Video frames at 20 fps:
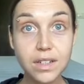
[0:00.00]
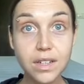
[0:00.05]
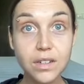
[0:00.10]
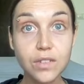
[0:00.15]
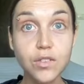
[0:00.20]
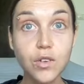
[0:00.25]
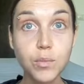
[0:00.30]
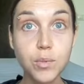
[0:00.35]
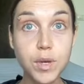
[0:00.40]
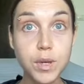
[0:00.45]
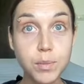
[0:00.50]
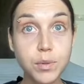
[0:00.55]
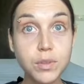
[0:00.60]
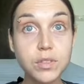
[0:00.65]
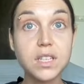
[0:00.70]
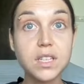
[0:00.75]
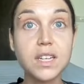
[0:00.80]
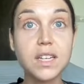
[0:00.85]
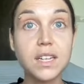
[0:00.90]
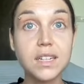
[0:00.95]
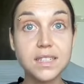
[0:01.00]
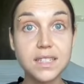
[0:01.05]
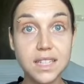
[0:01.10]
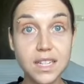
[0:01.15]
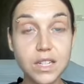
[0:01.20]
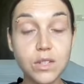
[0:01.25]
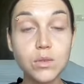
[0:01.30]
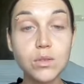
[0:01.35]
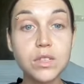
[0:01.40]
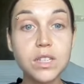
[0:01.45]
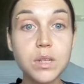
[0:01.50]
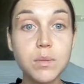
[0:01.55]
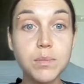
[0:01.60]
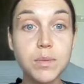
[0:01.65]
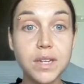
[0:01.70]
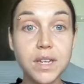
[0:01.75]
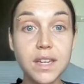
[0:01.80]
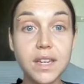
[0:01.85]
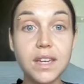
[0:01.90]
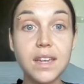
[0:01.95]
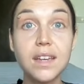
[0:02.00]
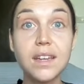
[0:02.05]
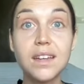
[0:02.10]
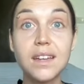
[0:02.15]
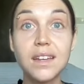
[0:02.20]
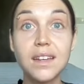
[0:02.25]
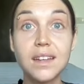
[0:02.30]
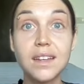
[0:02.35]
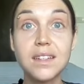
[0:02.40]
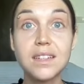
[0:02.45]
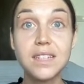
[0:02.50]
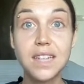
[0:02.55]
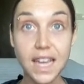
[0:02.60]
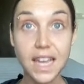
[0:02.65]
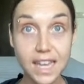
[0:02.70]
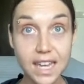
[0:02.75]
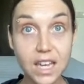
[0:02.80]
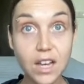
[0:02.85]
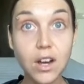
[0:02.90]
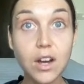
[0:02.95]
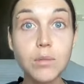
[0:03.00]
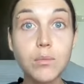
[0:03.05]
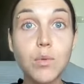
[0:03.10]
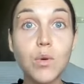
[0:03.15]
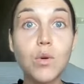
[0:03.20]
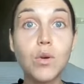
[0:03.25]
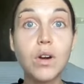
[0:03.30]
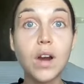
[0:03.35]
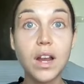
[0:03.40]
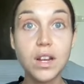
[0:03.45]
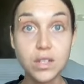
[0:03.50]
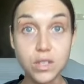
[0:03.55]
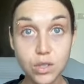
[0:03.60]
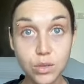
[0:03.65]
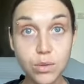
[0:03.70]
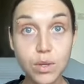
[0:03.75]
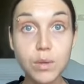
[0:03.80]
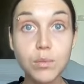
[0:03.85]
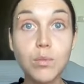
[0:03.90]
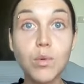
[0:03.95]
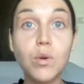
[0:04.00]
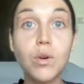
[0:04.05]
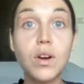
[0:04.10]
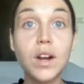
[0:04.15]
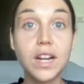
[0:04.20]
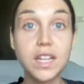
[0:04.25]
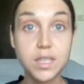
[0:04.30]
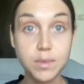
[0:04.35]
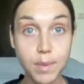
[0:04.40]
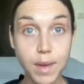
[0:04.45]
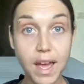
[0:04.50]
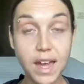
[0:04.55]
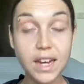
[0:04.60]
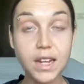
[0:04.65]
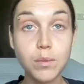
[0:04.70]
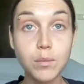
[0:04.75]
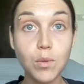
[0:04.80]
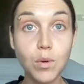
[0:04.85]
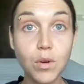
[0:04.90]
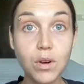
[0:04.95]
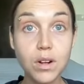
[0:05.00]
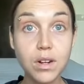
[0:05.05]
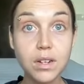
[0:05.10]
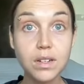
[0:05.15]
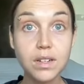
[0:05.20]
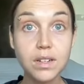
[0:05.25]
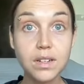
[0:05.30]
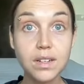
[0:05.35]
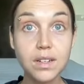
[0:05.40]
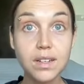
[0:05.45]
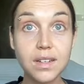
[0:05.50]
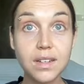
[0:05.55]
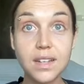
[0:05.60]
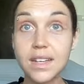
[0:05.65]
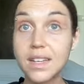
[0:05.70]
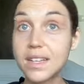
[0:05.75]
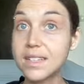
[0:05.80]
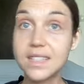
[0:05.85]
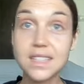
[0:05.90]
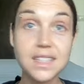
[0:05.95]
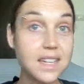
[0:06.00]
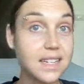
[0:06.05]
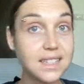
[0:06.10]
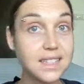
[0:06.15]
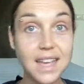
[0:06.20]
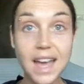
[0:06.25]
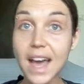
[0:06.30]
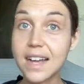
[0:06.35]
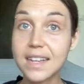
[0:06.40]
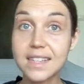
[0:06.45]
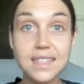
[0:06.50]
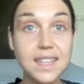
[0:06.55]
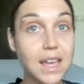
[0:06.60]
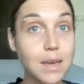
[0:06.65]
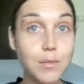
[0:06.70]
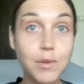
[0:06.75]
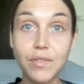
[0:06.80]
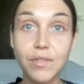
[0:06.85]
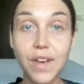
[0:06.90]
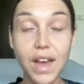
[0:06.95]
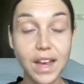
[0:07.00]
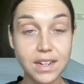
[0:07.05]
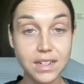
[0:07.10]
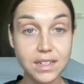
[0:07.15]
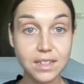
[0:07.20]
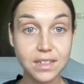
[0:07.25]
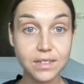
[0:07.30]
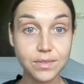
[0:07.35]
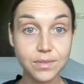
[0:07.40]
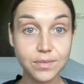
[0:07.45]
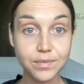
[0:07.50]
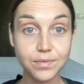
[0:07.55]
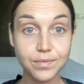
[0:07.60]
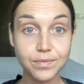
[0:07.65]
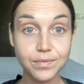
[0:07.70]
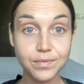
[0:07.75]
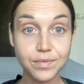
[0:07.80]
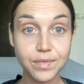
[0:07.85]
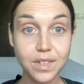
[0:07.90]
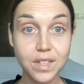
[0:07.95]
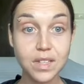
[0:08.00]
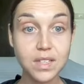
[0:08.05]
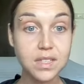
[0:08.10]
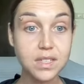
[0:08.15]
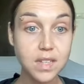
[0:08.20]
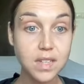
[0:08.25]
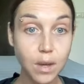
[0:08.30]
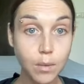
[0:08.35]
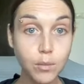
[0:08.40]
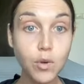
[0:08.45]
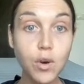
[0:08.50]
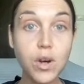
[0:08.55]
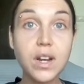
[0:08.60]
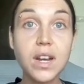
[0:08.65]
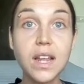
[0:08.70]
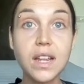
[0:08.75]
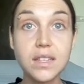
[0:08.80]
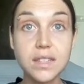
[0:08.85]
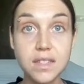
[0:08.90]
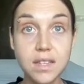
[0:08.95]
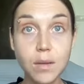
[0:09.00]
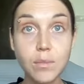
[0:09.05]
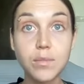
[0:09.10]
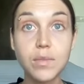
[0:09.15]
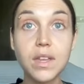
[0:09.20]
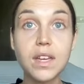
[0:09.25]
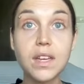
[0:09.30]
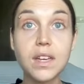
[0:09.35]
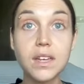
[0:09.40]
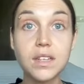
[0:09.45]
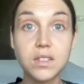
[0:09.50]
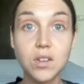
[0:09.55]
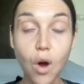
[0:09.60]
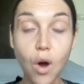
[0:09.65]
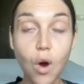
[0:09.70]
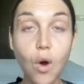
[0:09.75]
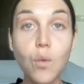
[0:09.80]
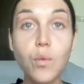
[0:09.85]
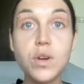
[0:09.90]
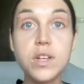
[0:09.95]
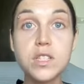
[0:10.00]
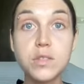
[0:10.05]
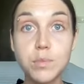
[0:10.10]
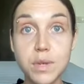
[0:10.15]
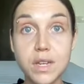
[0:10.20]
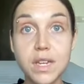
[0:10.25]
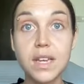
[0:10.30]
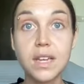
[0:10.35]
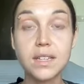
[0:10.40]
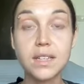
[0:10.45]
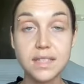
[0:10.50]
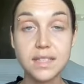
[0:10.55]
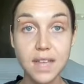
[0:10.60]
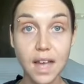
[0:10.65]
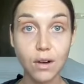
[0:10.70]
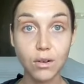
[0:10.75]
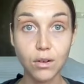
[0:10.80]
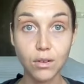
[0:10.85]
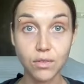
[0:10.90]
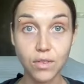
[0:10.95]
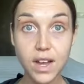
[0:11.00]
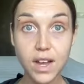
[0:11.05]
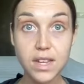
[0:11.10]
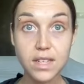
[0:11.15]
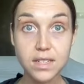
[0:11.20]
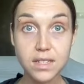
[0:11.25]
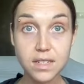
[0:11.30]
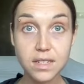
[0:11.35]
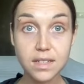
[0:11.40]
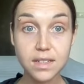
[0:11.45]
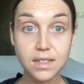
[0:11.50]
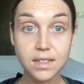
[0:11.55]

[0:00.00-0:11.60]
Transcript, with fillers: for people to continually be taking on more and doing more and expanding more is the exact same effect. Someone and something is always being sacrificed